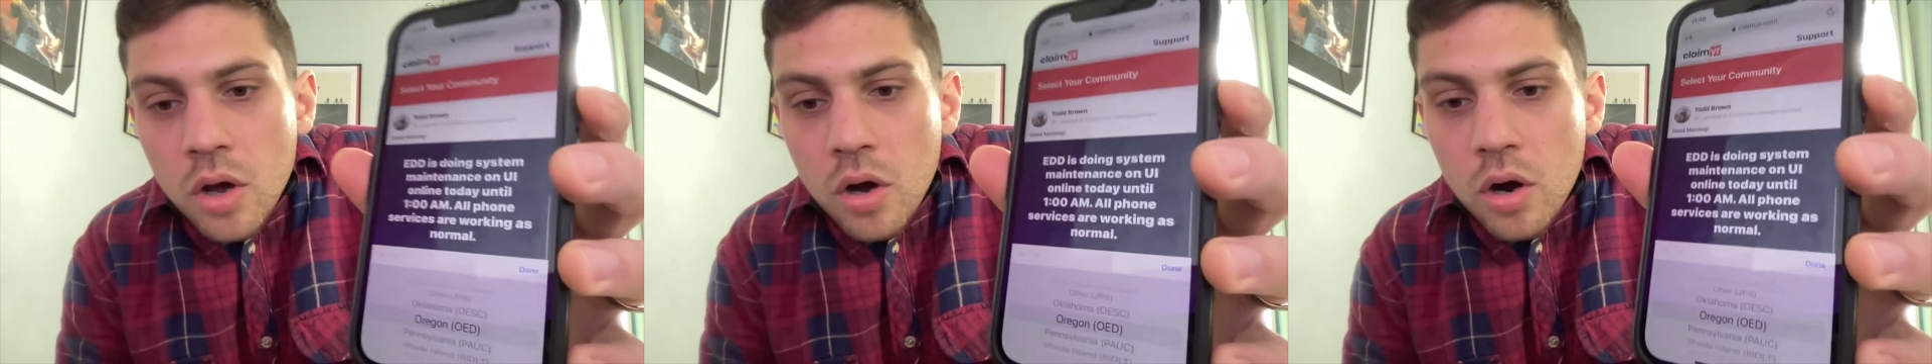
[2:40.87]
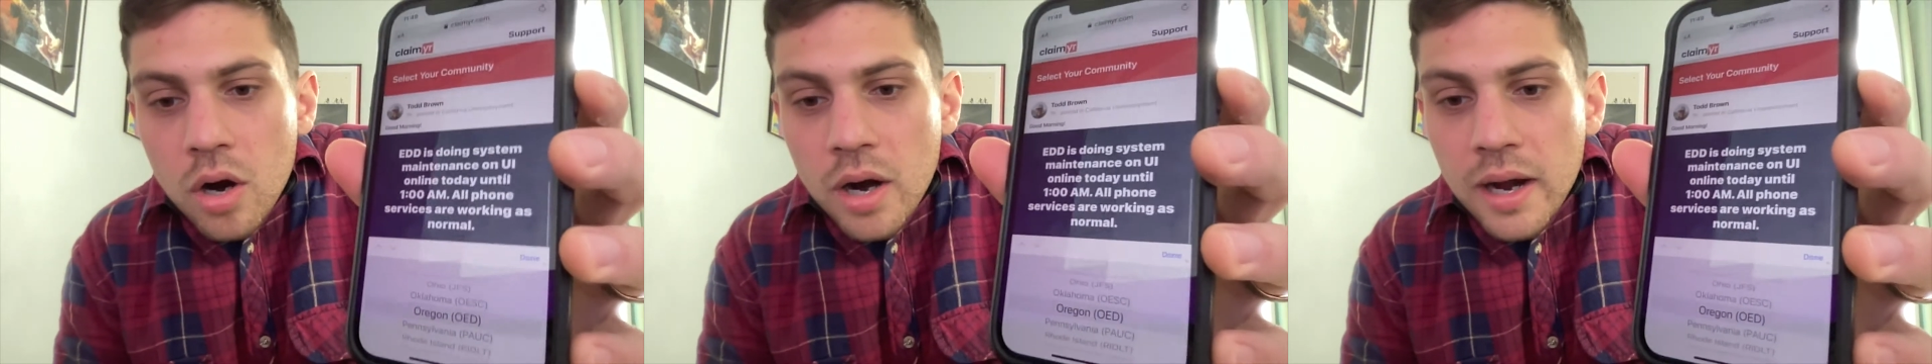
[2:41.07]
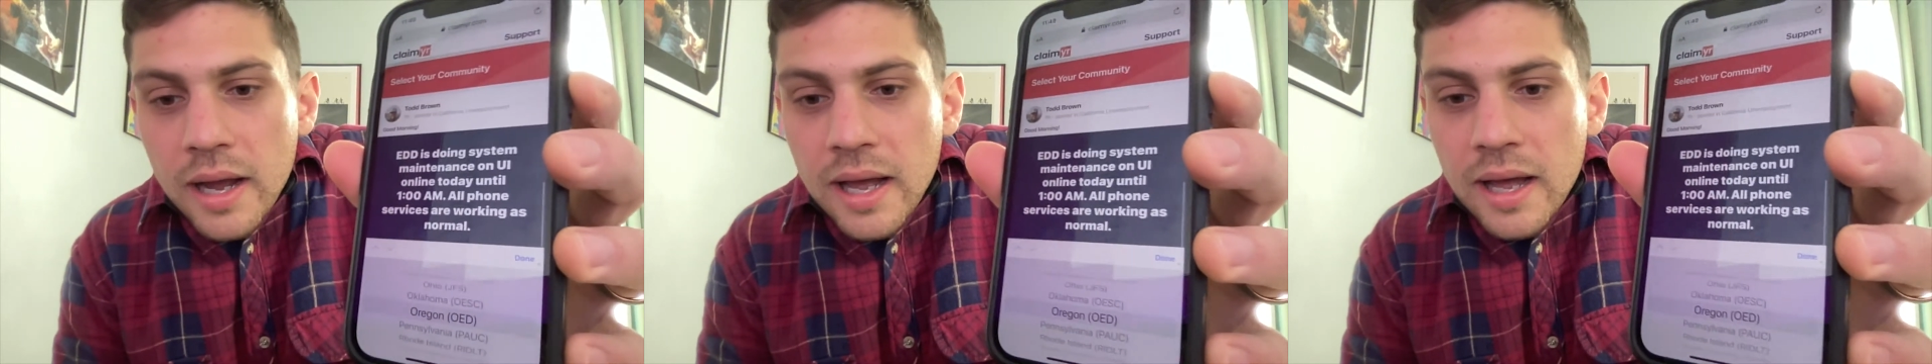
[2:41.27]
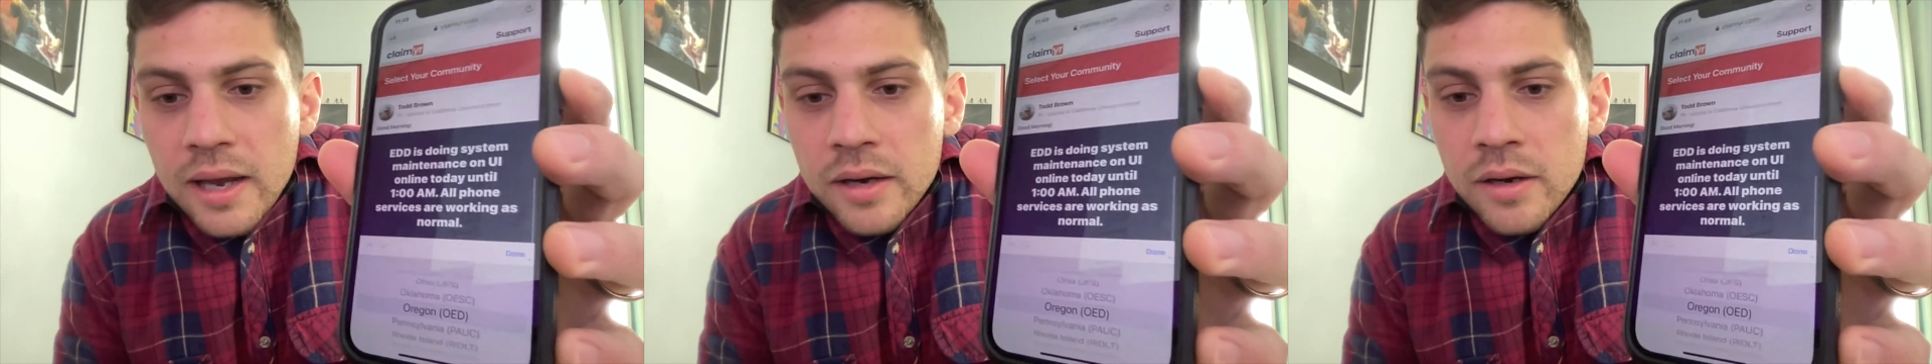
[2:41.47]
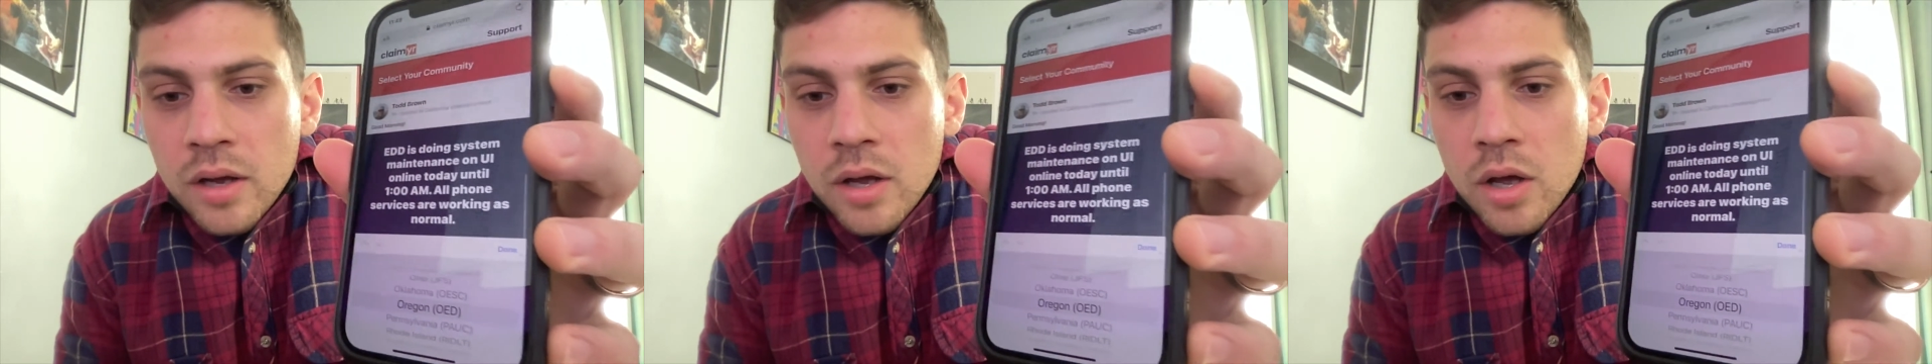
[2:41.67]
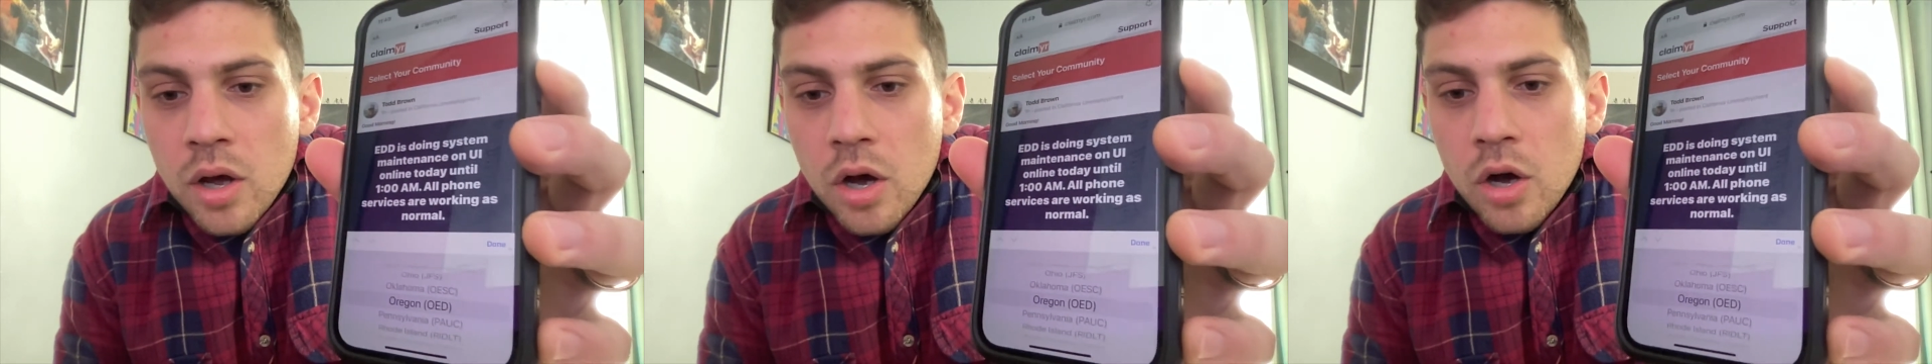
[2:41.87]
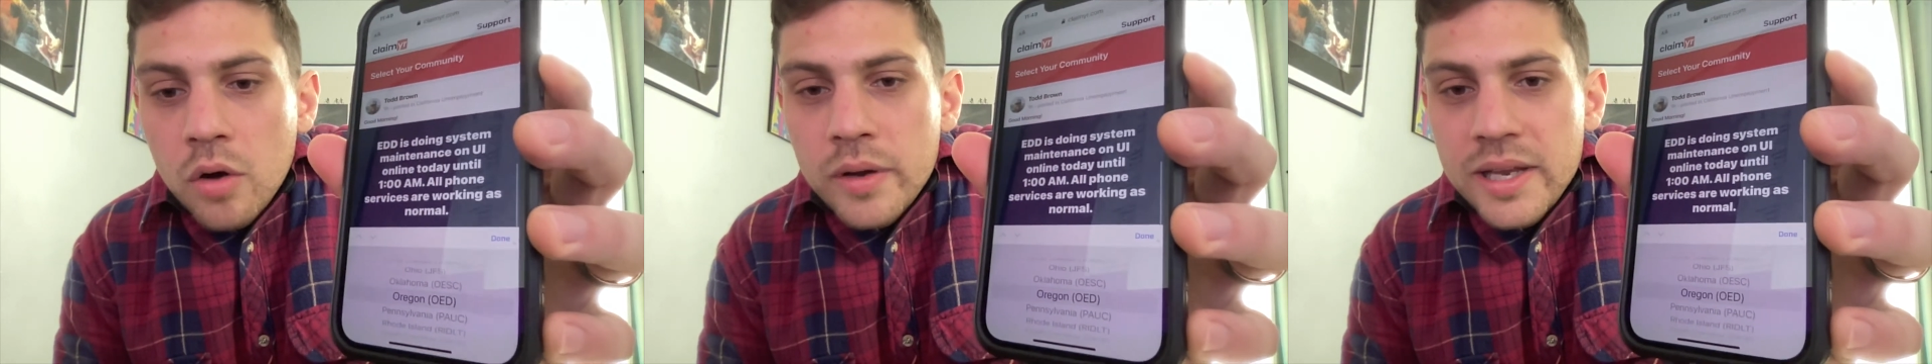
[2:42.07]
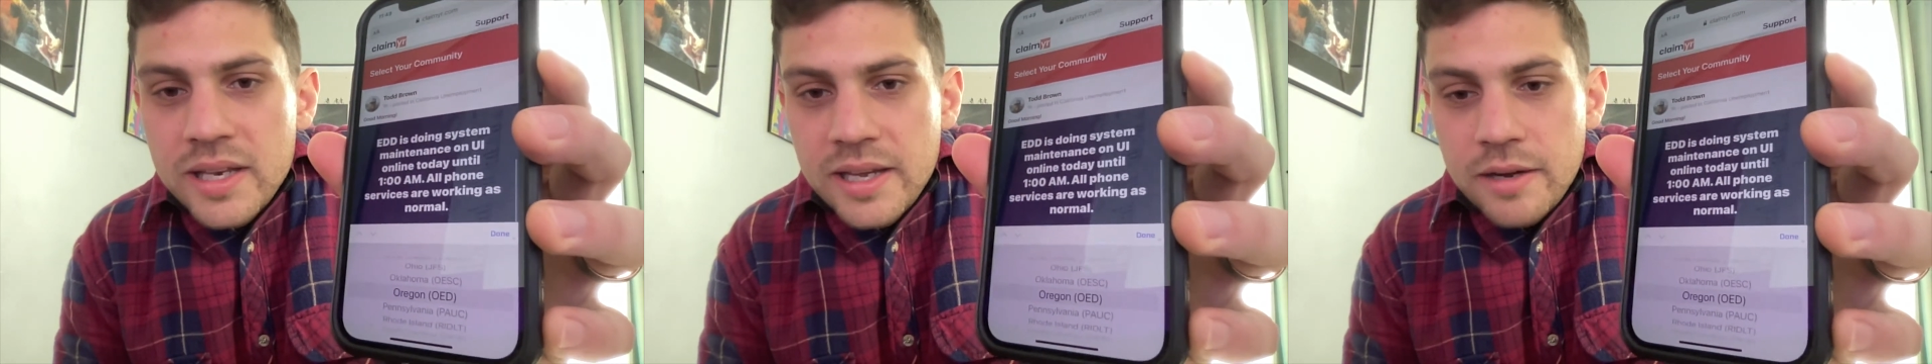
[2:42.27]
Oregon,
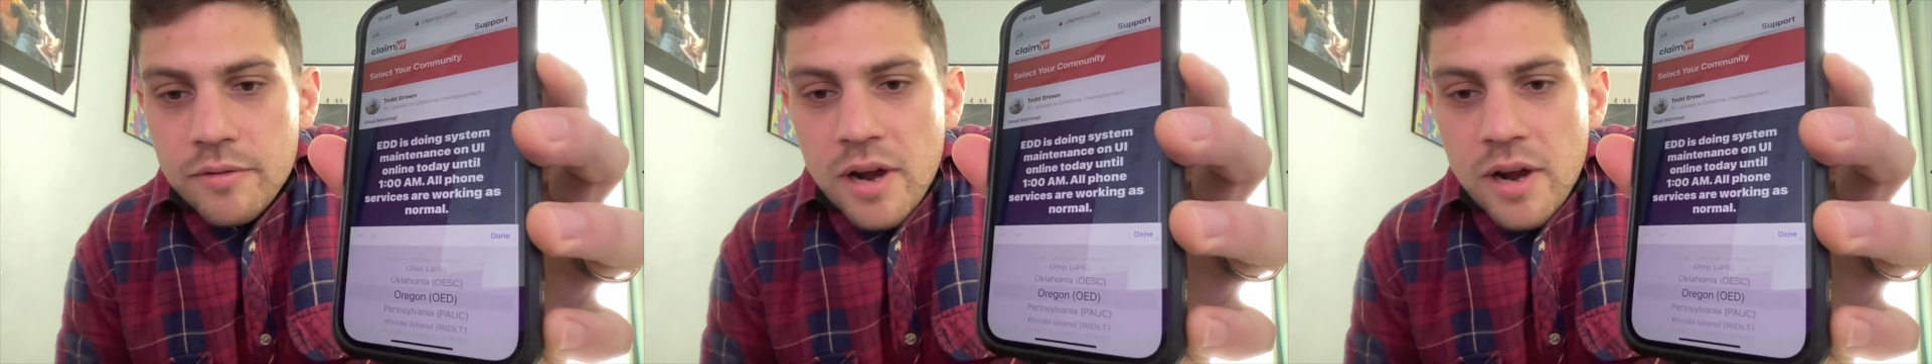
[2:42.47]
OED